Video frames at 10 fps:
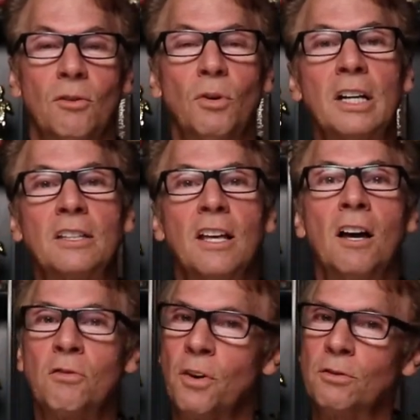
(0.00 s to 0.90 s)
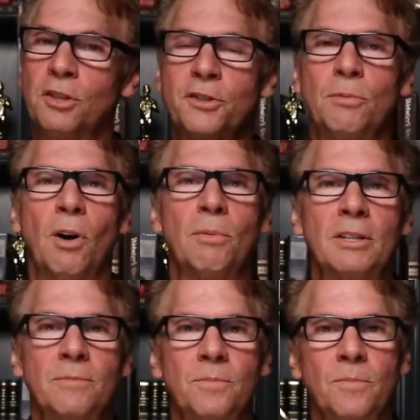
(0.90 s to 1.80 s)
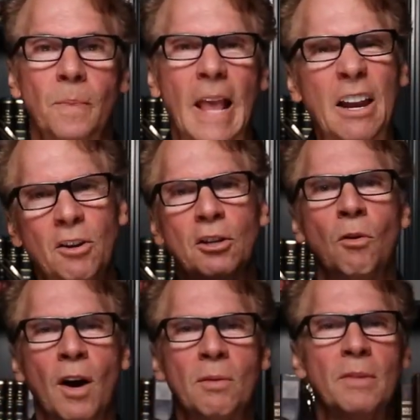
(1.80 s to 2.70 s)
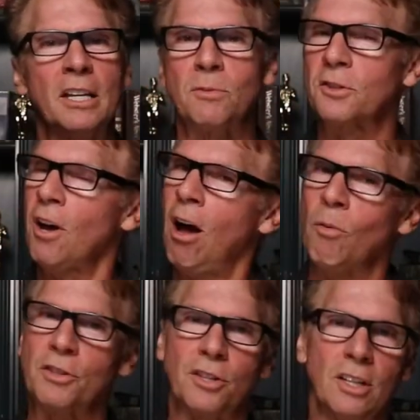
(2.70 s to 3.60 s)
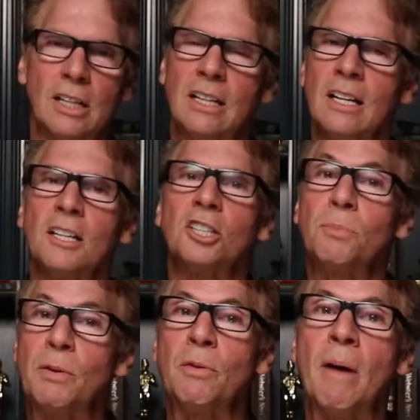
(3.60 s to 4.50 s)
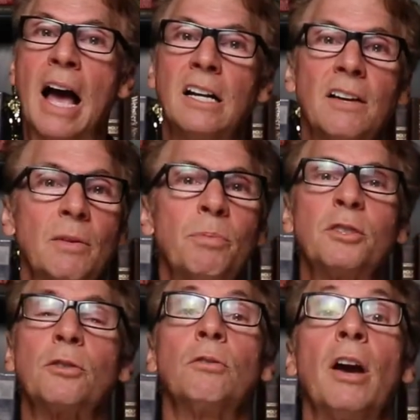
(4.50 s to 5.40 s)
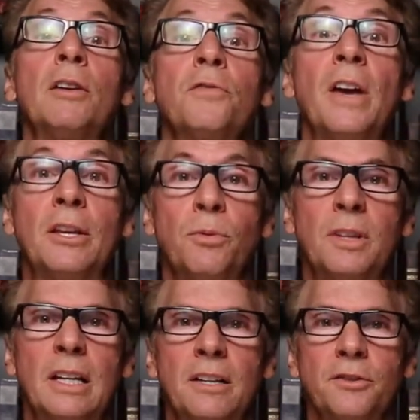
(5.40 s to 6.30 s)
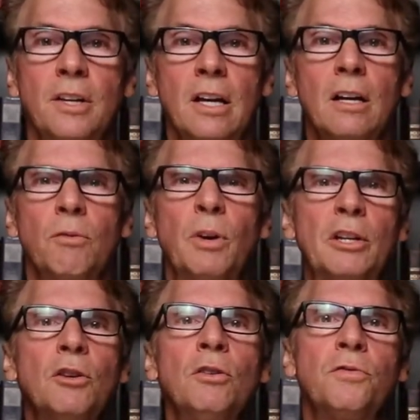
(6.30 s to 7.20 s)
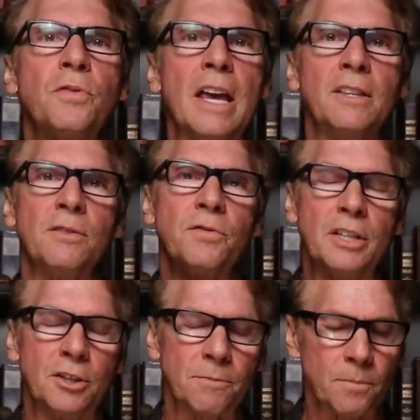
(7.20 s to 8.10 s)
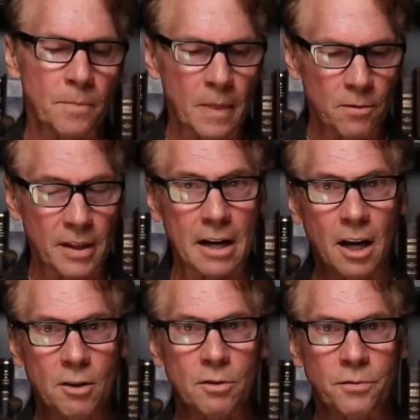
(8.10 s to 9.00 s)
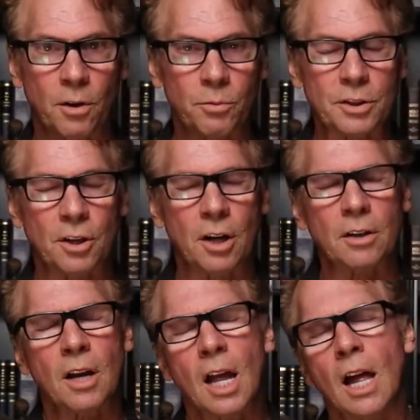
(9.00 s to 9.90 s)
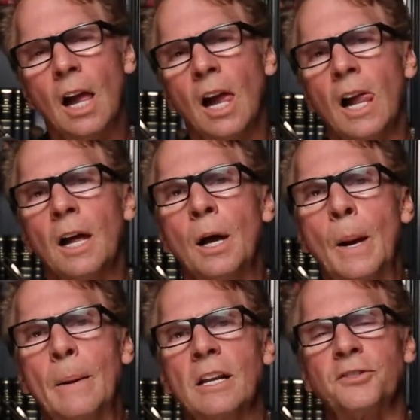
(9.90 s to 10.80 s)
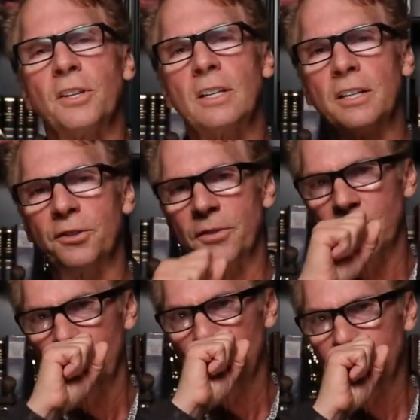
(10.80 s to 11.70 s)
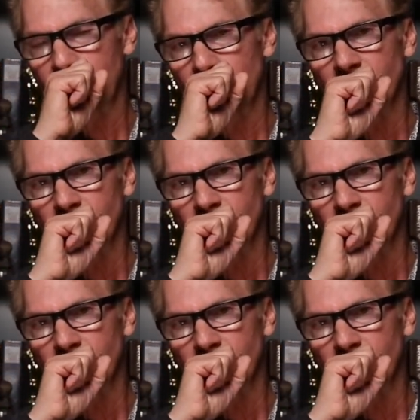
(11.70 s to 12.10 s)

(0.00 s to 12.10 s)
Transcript: We'll get to the hundredfold in just a moment. I know you know what it means, but it's always good to be reminded of it. Puts greater faith within us, renewed faith and vision for that hundredfold return. Let's look at this first.